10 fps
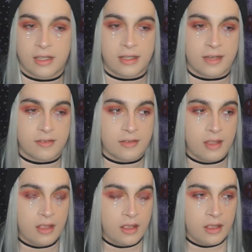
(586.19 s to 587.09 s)
and that's
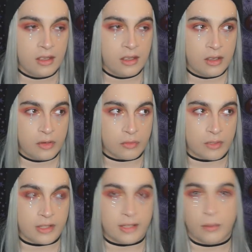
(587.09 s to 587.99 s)

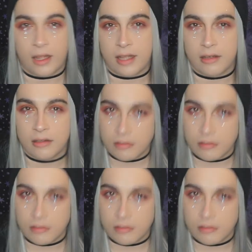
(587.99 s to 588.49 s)
really what